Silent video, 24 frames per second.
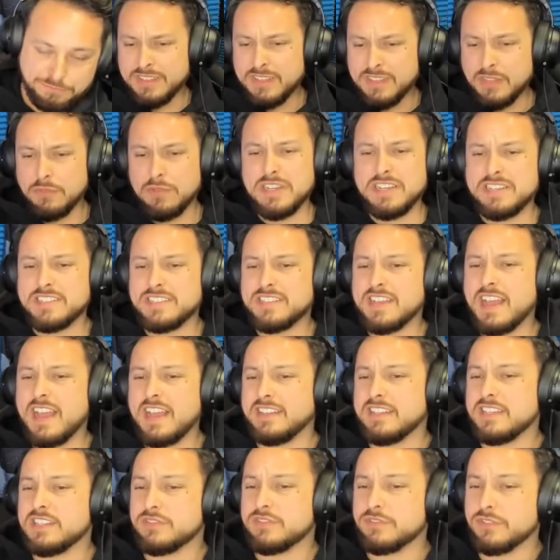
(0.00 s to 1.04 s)
They
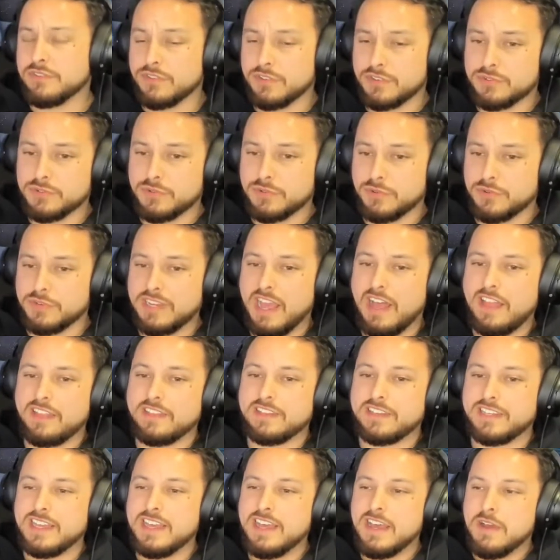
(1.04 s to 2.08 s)
redesigned this for virtual
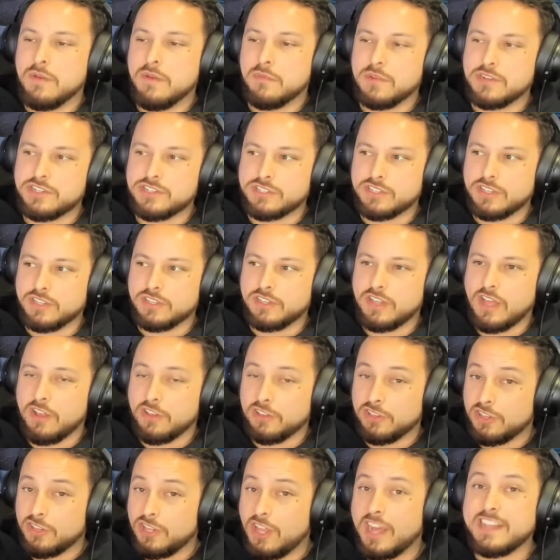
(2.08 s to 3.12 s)
reality, which is a
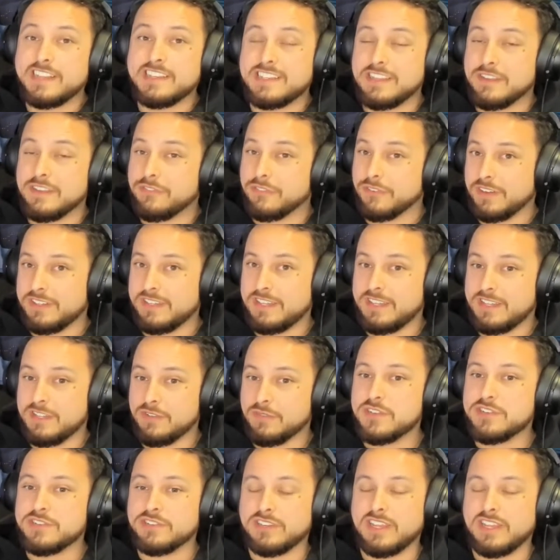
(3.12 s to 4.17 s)
lot different than the
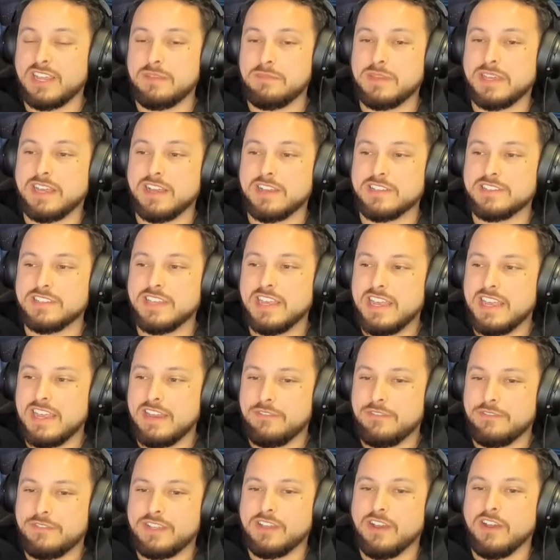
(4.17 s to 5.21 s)
original game, because
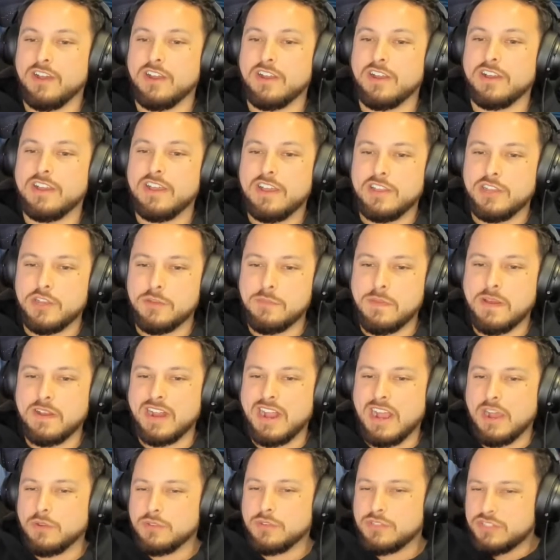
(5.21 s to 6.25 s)
in VR, no matter
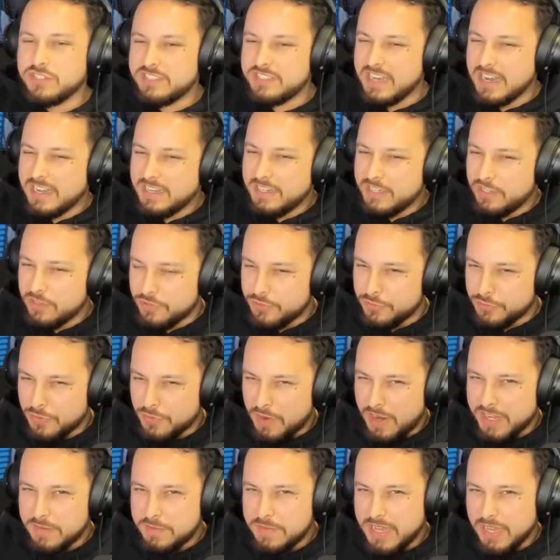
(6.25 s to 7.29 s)
how steady you're
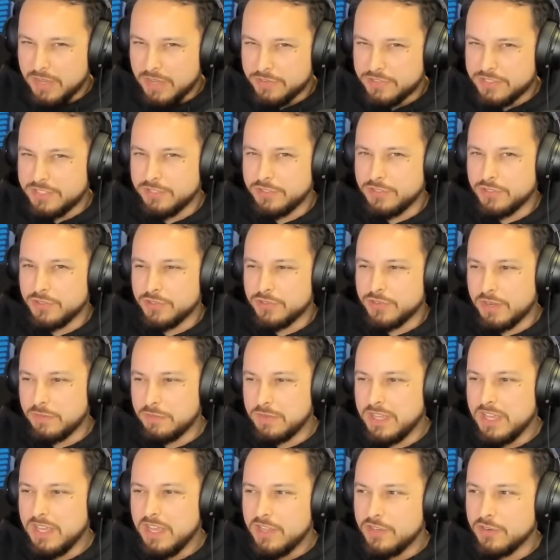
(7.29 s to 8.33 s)
trying to be, how still you're trying to
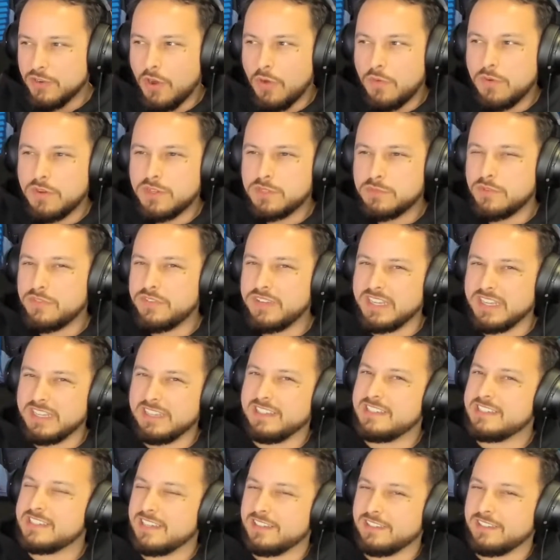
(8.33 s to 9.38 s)
be, you're always moving at
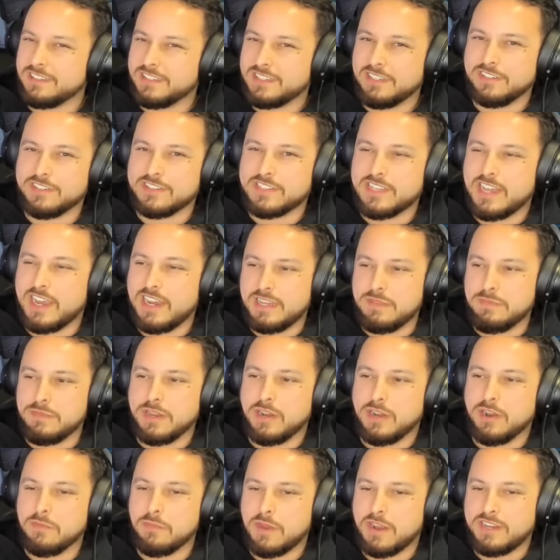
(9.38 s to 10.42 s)
least a little tiny bit.
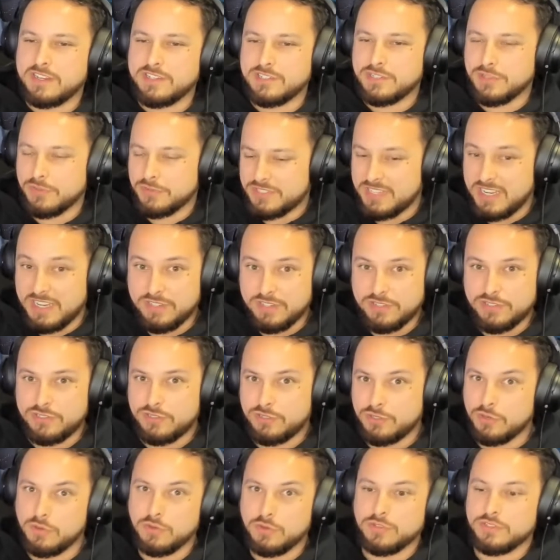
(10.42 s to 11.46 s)
Our bodies don't
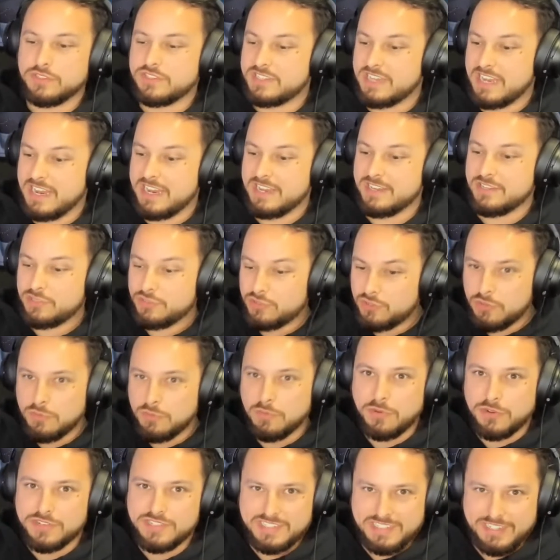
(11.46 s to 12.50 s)
stay
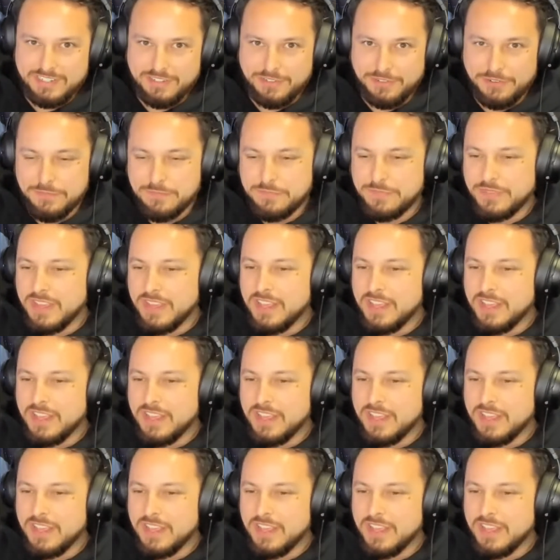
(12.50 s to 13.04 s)
super still.